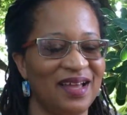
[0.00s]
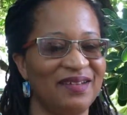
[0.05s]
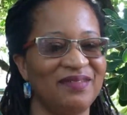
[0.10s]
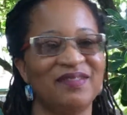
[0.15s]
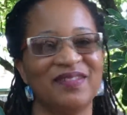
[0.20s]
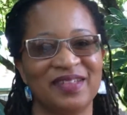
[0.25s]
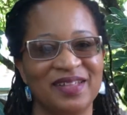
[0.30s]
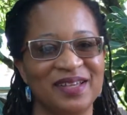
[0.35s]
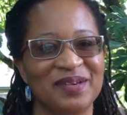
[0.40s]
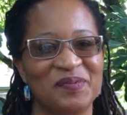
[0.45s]
I
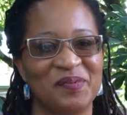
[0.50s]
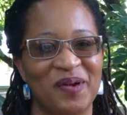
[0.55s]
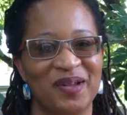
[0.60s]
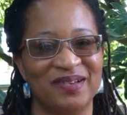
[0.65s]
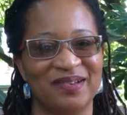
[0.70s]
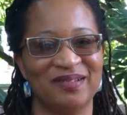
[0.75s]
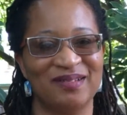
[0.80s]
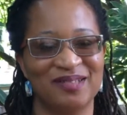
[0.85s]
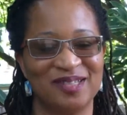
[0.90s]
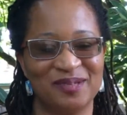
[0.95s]
really
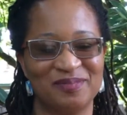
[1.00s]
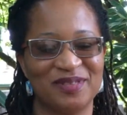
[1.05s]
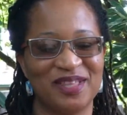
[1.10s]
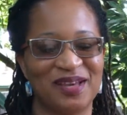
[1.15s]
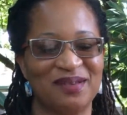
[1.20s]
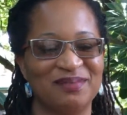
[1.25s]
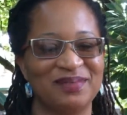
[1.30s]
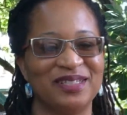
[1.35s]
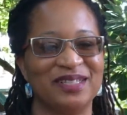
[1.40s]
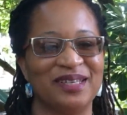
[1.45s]
wonder
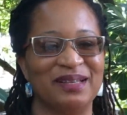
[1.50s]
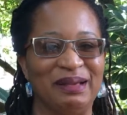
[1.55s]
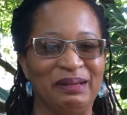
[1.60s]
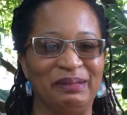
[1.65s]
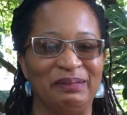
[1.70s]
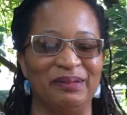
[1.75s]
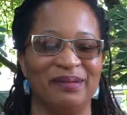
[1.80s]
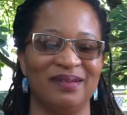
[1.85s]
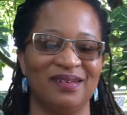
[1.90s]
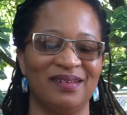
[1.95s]
sometimes,
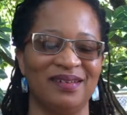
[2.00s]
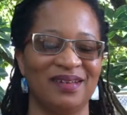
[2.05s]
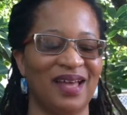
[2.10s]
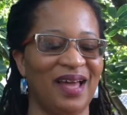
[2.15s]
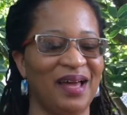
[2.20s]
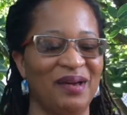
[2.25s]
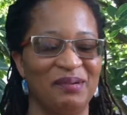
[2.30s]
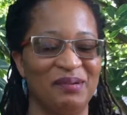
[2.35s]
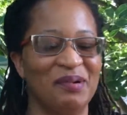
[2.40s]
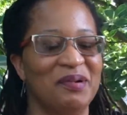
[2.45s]

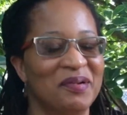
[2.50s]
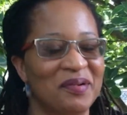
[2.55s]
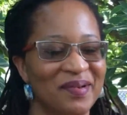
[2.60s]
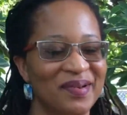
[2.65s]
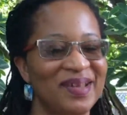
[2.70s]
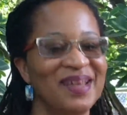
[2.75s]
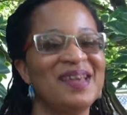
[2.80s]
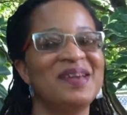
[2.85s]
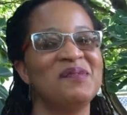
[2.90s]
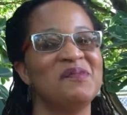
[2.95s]
how
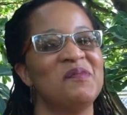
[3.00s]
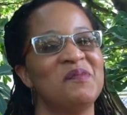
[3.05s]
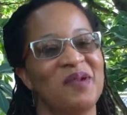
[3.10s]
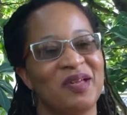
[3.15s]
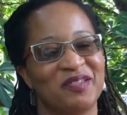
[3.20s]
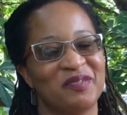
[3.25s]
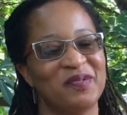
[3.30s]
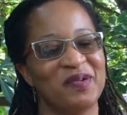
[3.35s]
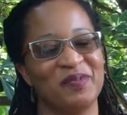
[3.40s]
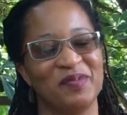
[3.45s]

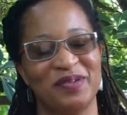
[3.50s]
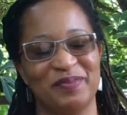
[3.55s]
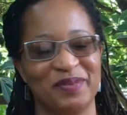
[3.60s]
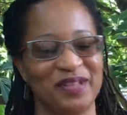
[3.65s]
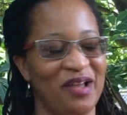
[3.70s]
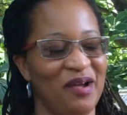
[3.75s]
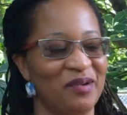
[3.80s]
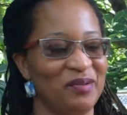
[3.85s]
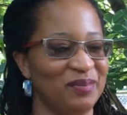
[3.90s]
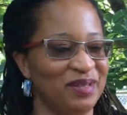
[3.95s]
whether we would have
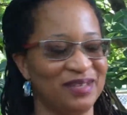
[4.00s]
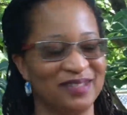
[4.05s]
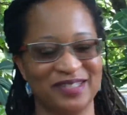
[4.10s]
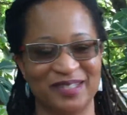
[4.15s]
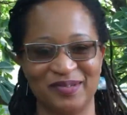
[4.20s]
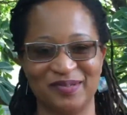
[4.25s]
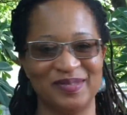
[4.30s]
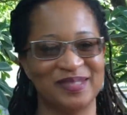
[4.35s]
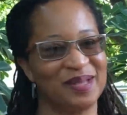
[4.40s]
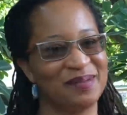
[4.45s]
been
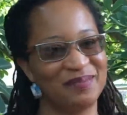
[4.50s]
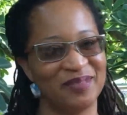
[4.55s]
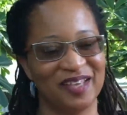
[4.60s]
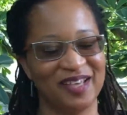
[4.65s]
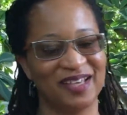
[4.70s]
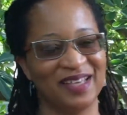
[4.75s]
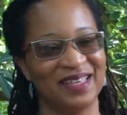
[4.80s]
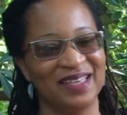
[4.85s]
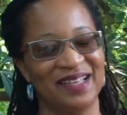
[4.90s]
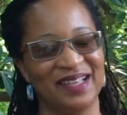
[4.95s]
homeless or
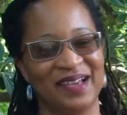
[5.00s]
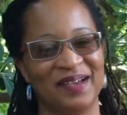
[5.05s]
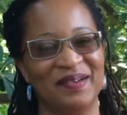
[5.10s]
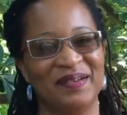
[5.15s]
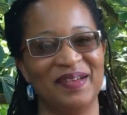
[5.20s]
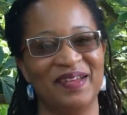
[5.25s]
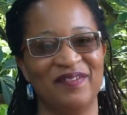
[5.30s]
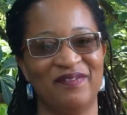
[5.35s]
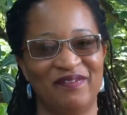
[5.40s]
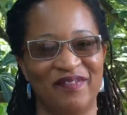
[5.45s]
something,
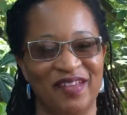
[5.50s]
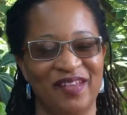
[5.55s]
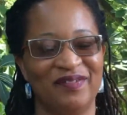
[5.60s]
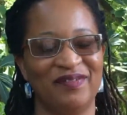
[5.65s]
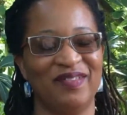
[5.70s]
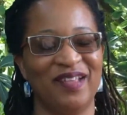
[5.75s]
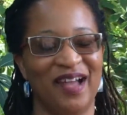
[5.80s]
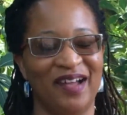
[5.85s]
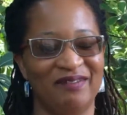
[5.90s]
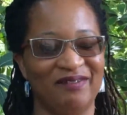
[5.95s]

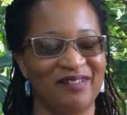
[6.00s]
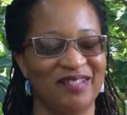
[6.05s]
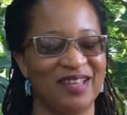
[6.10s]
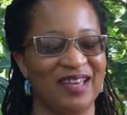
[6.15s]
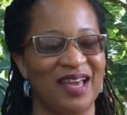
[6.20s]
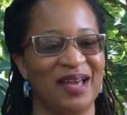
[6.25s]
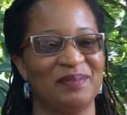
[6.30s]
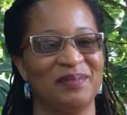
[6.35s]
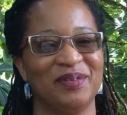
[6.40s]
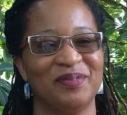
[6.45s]
if not for
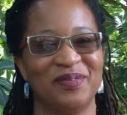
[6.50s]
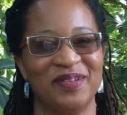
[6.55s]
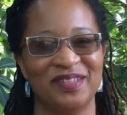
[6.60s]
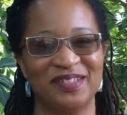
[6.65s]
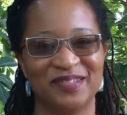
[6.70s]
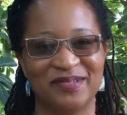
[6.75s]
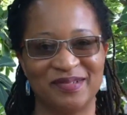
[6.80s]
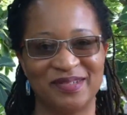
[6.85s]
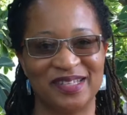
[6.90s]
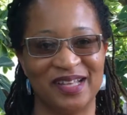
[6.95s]
the Capital
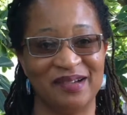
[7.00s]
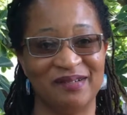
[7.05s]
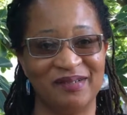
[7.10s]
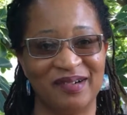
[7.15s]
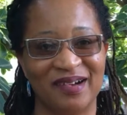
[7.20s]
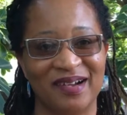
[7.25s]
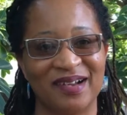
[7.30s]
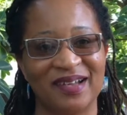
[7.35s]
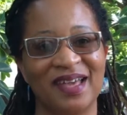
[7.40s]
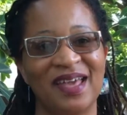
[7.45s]
Resource
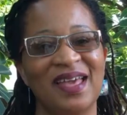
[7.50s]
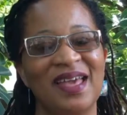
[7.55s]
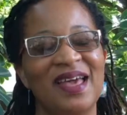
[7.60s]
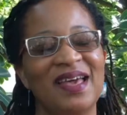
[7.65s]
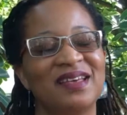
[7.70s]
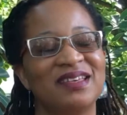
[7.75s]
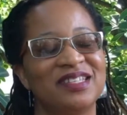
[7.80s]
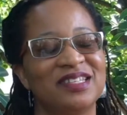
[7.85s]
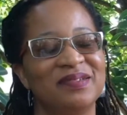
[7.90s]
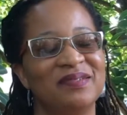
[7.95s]
Network.
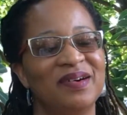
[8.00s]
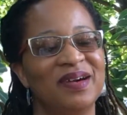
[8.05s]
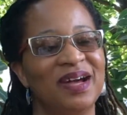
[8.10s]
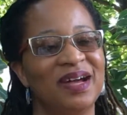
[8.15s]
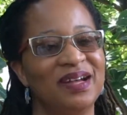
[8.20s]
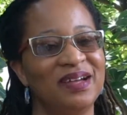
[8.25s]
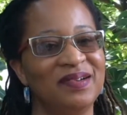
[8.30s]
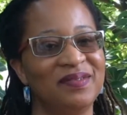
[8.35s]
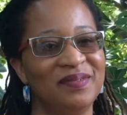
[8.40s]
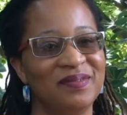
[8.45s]
So
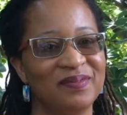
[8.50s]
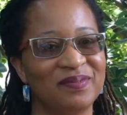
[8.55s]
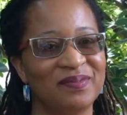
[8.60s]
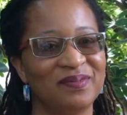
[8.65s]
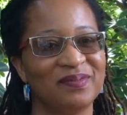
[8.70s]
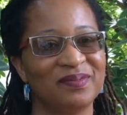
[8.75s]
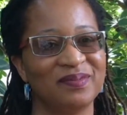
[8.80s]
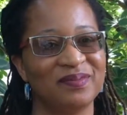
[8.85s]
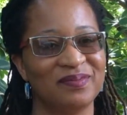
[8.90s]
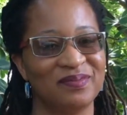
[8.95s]

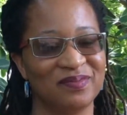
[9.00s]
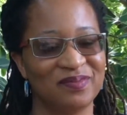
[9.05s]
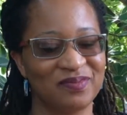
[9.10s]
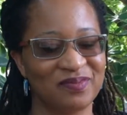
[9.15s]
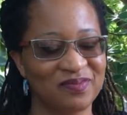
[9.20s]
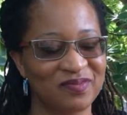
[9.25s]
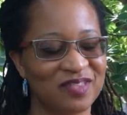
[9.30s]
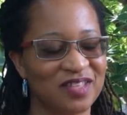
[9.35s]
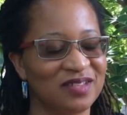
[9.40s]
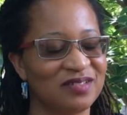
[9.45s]

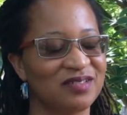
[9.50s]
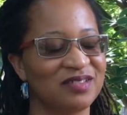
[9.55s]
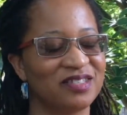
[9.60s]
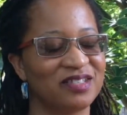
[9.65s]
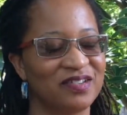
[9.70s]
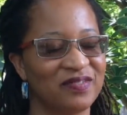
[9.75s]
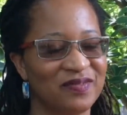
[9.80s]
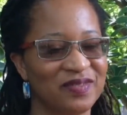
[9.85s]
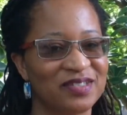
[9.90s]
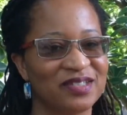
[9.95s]
the
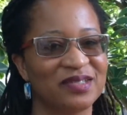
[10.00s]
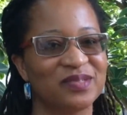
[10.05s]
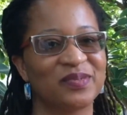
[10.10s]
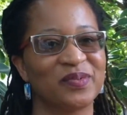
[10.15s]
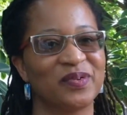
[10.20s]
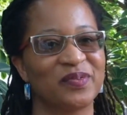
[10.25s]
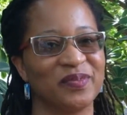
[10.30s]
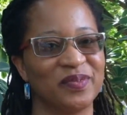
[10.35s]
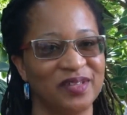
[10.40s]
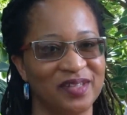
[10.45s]
services
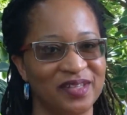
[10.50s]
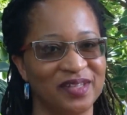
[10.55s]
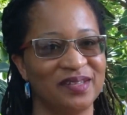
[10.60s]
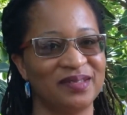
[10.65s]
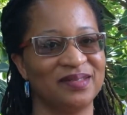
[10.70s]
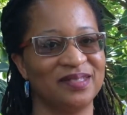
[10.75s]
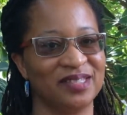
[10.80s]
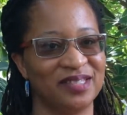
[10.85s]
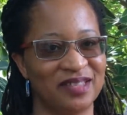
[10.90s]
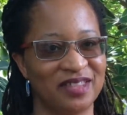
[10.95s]
were really
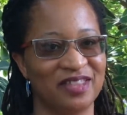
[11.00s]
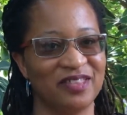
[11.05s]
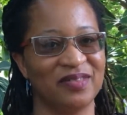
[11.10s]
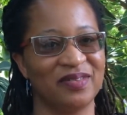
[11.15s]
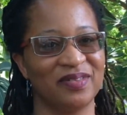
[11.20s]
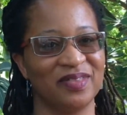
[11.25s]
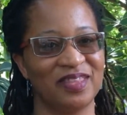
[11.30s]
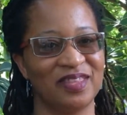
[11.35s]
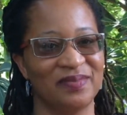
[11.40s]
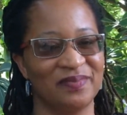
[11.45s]

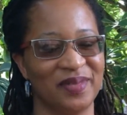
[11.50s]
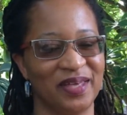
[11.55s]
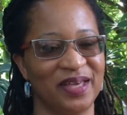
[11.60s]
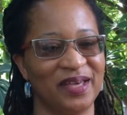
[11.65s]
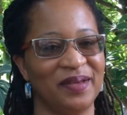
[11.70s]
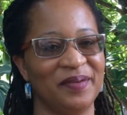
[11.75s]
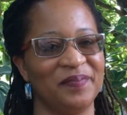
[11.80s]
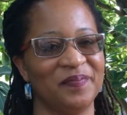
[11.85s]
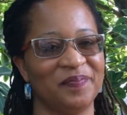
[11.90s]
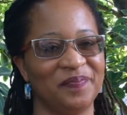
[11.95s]
essential to
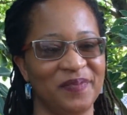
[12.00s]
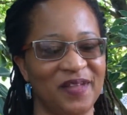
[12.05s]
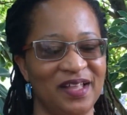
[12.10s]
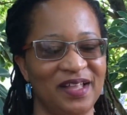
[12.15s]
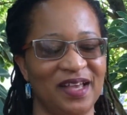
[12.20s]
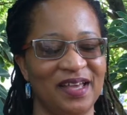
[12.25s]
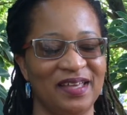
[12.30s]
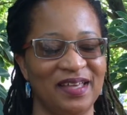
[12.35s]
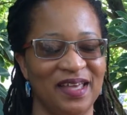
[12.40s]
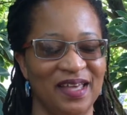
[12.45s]
me,
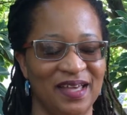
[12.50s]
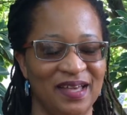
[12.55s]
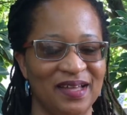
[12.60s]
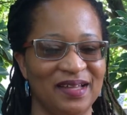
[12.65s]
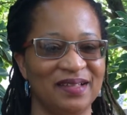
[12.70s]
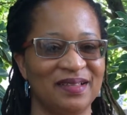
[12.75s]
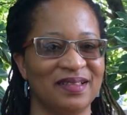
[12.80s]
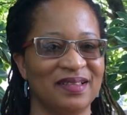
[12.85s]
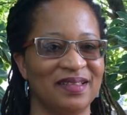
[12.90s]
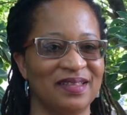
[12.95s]
and I
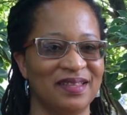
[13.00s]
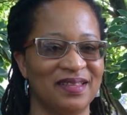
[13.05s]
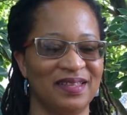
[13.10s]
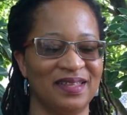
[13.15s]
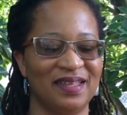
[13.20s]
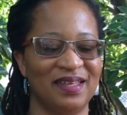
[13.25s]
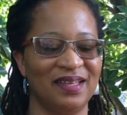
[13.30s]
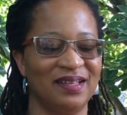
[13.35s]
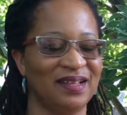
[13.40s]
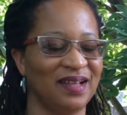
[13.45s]

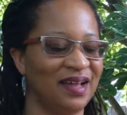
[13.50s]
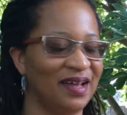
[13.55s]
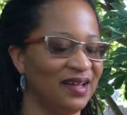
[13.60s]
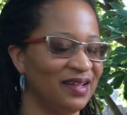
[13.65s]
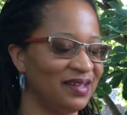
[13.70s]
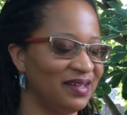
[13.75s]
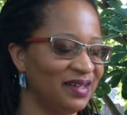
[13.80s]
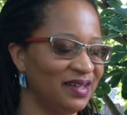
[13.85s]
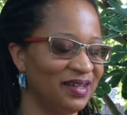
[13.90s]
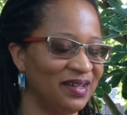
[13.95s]

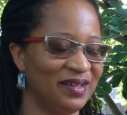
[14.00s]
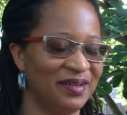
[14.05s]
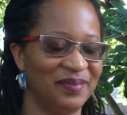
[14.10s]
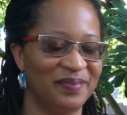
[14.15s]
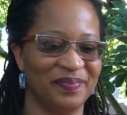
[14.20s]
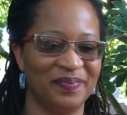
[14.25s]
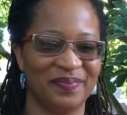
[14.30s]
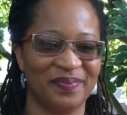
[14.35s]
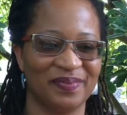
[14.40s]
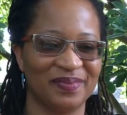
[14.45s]
cannot
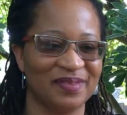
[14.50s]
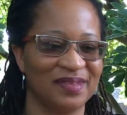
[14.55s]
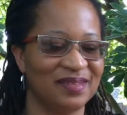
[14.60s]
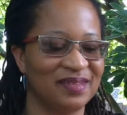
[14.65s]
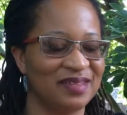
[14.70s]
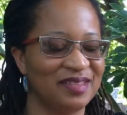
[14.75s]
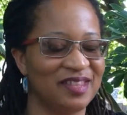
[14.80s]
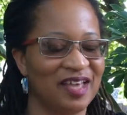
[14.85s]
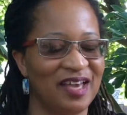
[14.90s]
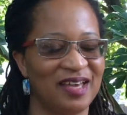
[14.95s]

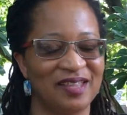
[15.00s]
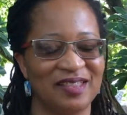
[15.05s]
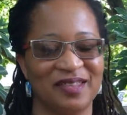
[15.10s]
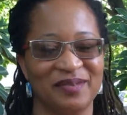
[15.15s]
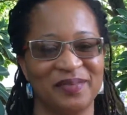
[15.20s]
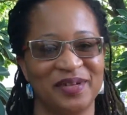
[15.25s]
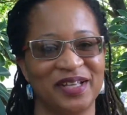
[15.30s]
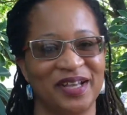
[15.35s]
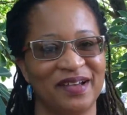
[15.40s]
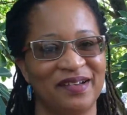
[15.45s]
thank
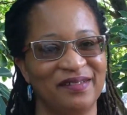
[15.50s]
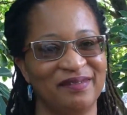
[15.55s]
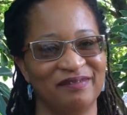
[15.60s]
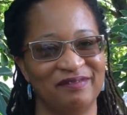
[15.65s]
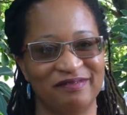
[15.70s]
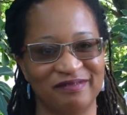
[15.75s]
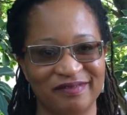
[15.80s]
them enough.